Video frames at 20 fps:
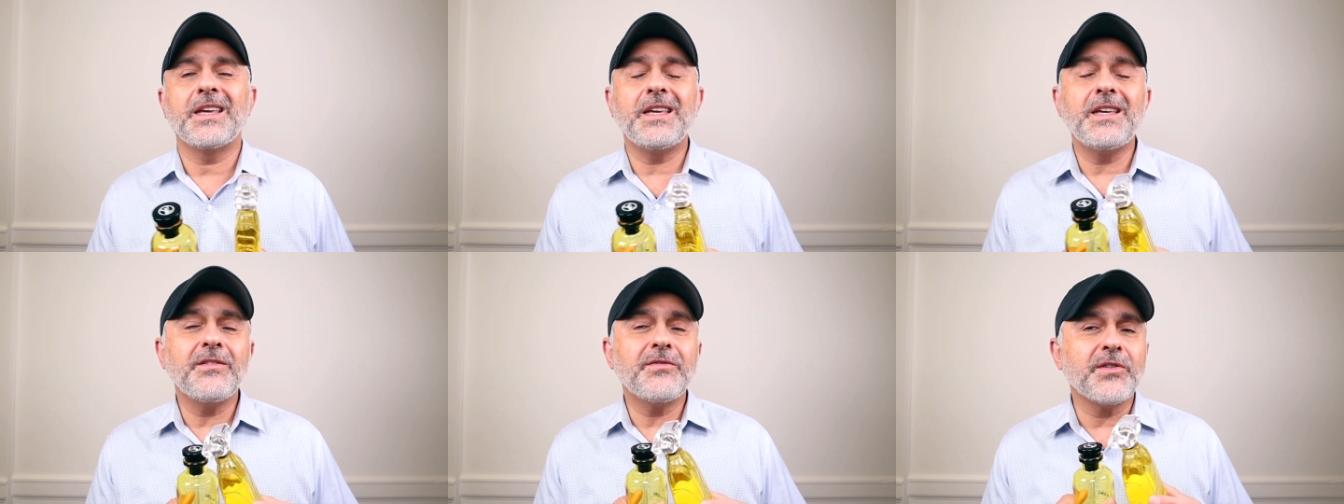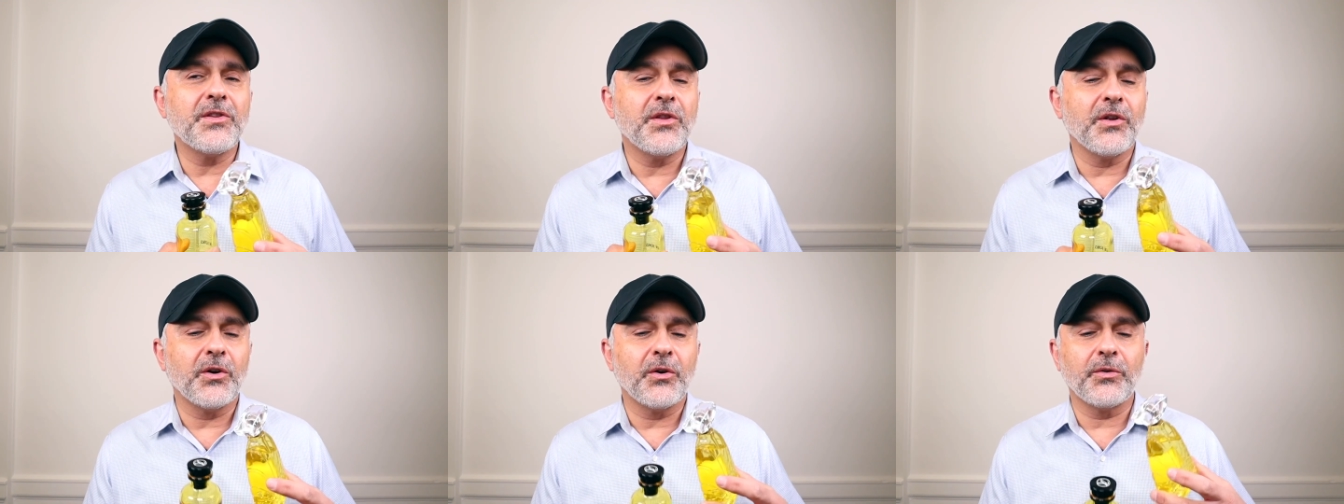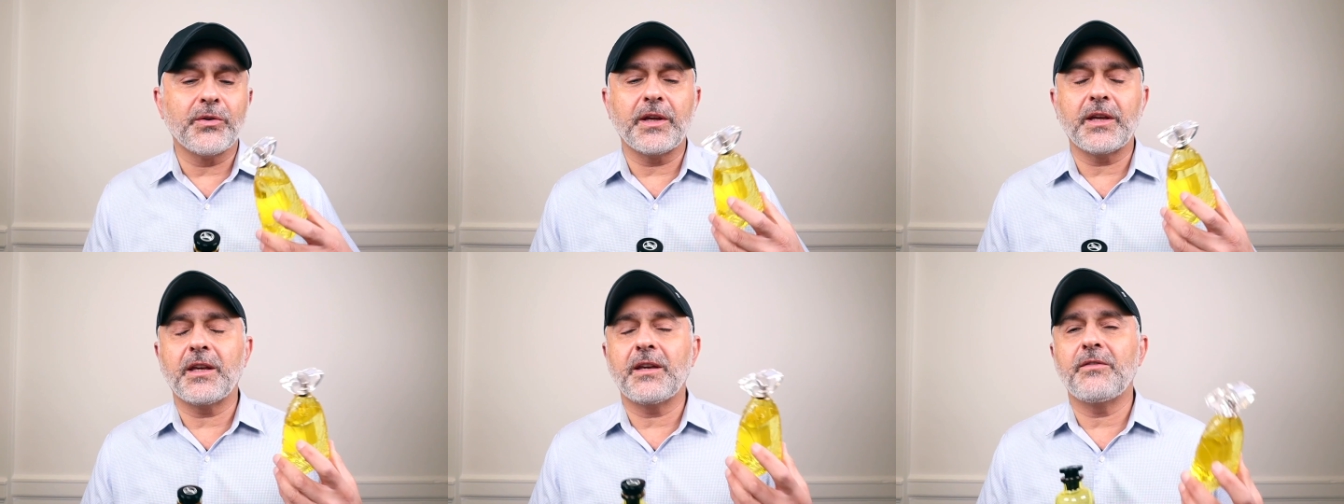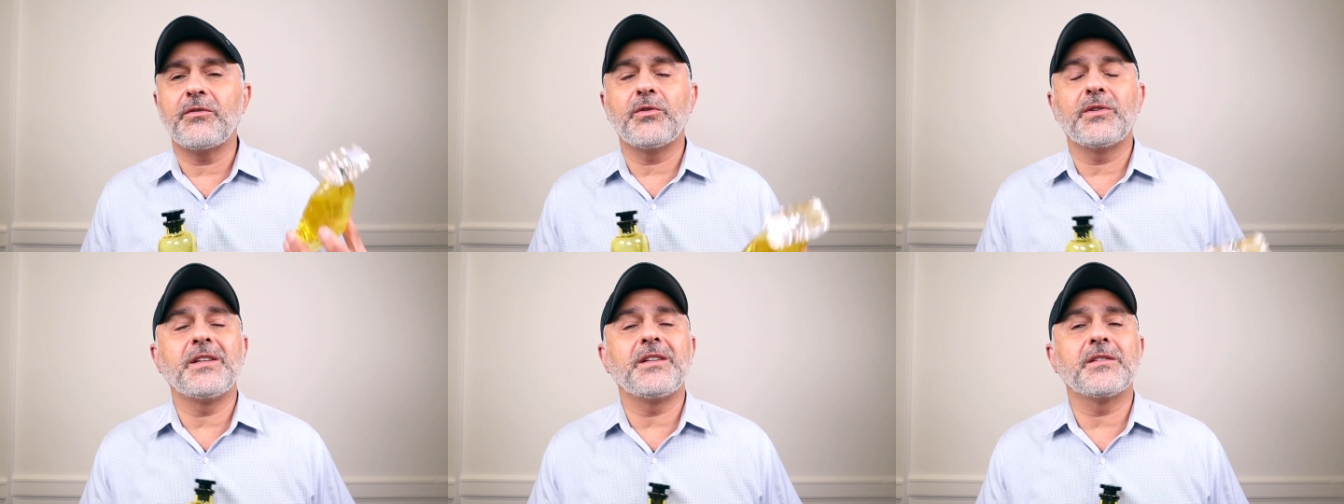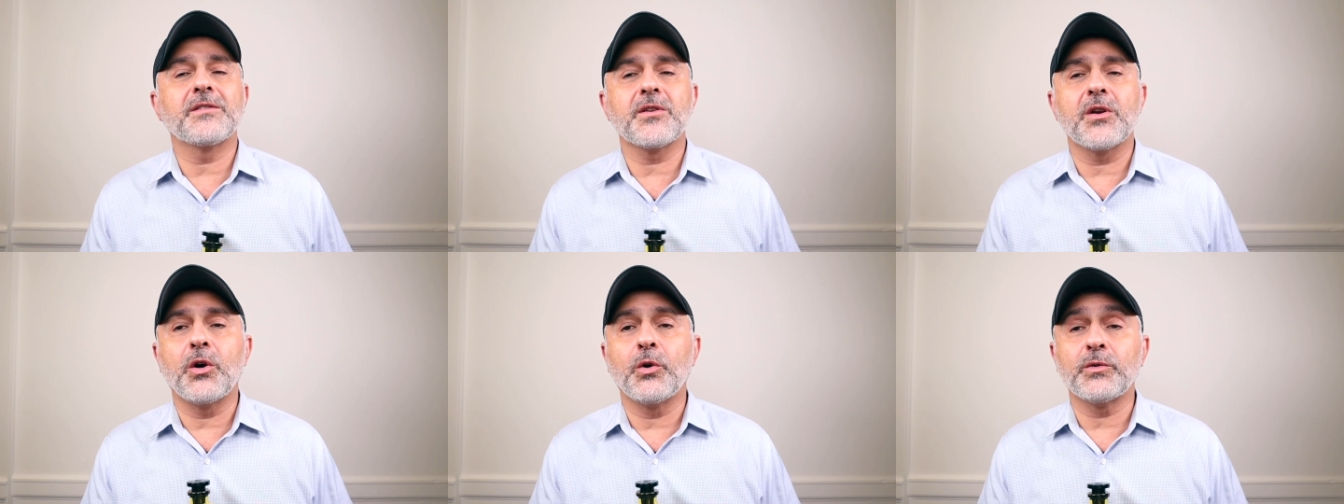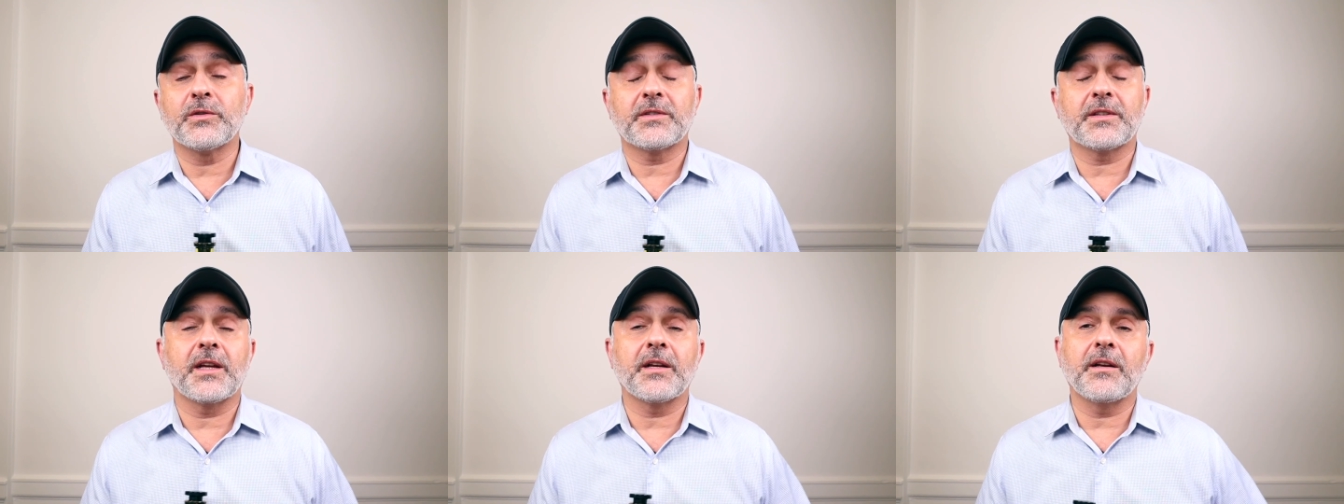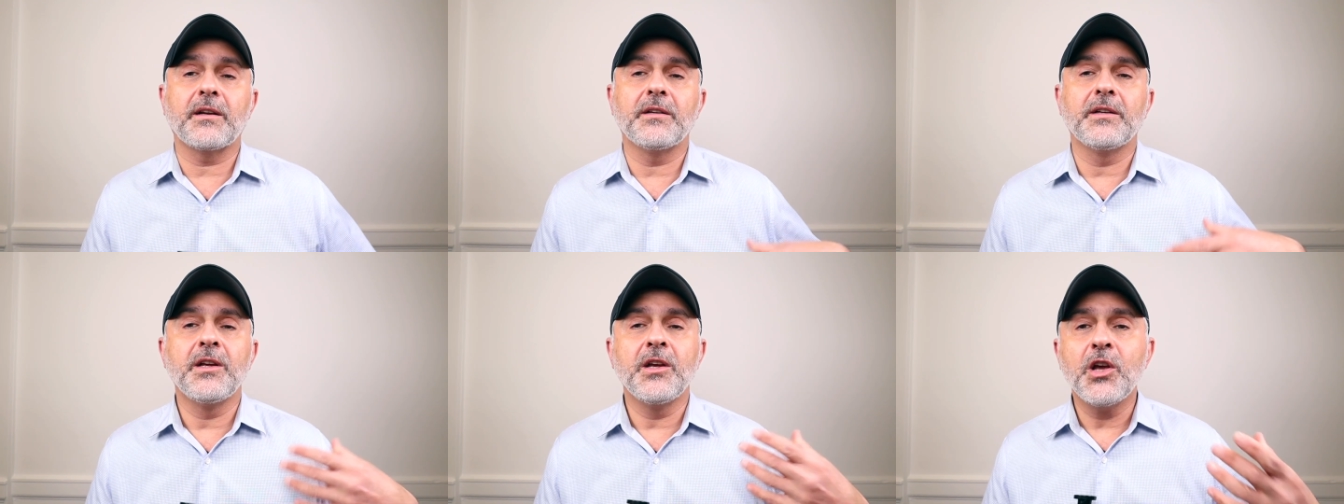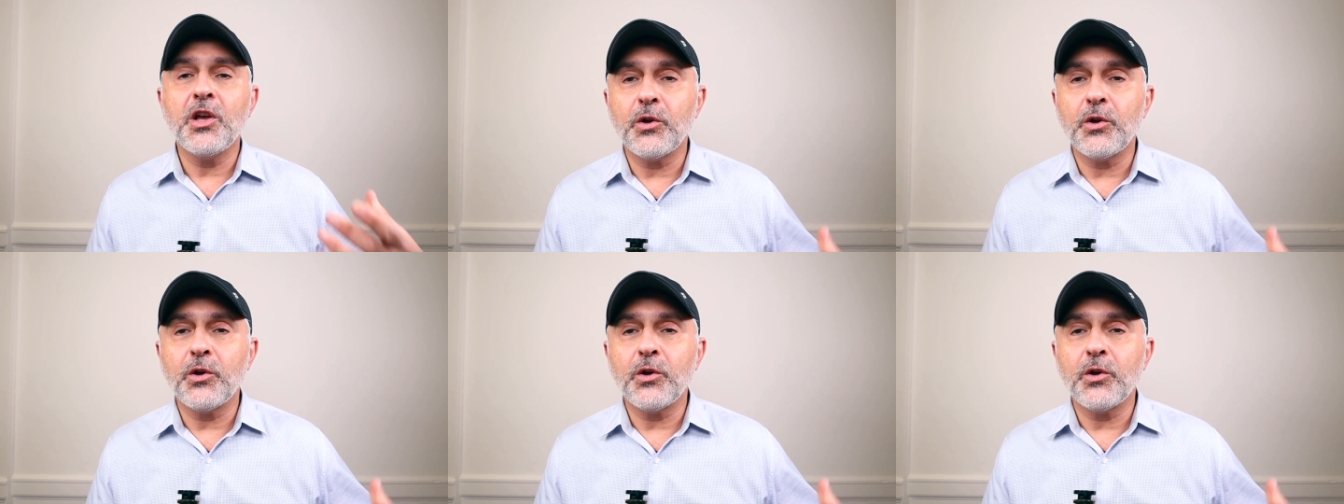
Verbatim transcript: even though they give you these notes that